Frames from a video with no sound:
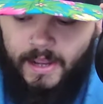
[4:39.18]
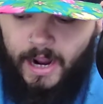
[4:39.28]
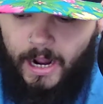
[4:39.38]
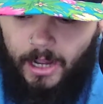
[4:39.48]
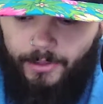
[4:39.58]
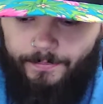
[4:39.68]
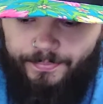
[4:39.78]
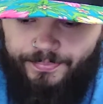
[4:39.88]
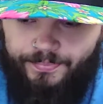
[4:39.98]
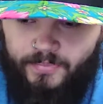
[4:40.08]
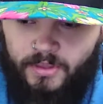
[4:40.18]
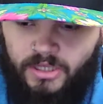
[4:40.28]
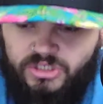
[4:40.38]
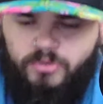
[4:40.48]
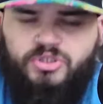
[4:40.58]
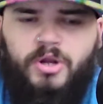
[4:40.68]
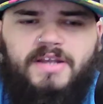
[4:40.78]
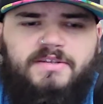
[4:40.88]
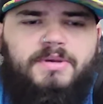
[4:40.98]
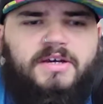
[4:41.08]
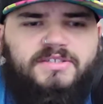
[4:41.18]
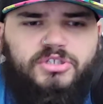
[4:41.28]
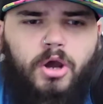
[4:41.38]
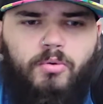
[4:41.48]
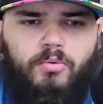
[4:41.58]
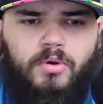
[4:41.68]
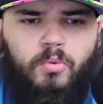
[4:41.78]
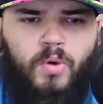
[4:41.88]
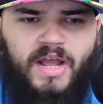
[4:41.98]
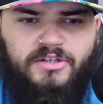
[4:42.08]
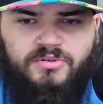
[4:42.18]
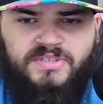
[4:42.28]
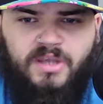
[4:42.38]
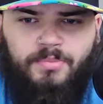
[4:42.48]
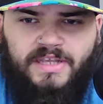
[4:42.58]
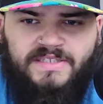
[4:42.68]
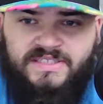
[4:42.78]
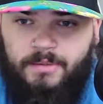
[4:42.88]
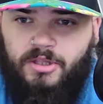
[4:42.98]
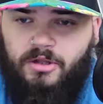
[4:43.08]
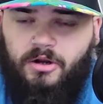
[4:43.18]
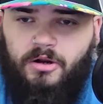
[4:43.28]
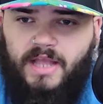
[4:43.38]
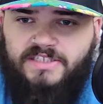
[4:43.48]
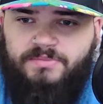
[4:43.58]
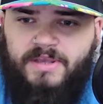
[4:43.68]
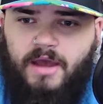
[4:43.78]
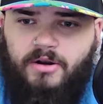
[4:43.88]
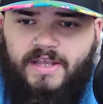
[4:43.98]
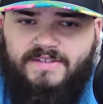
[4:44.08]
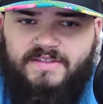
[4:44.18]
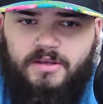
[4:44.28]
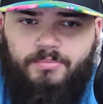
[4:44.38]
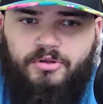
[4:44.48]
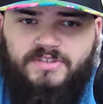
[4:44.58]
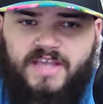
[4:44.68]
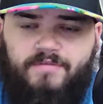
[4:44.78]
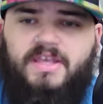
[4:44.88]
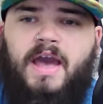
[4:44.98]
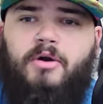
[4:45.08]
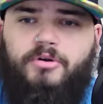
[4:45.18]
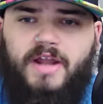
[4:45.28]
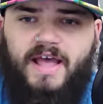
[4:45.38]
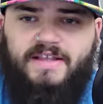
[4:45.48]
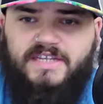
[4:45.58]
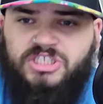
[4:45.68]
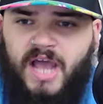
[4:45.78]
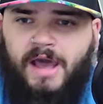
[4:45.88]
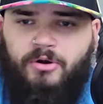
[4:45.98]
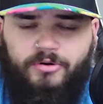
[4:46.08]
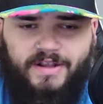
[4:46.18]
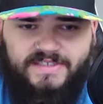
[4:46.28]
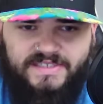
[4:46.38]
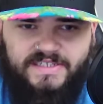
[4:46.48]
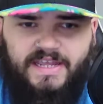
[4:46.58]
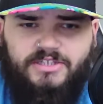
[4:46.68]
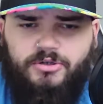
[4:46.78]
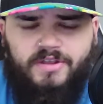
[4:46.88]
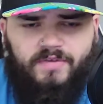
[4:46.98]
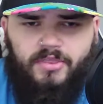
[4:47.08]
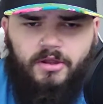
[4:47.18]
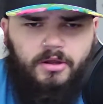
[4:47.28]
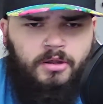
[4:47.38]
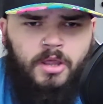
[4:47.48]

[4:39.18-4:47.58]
So it's crazy because, when I do something similar and speak out against the abuse I've encountered as a child or as a teenager, even the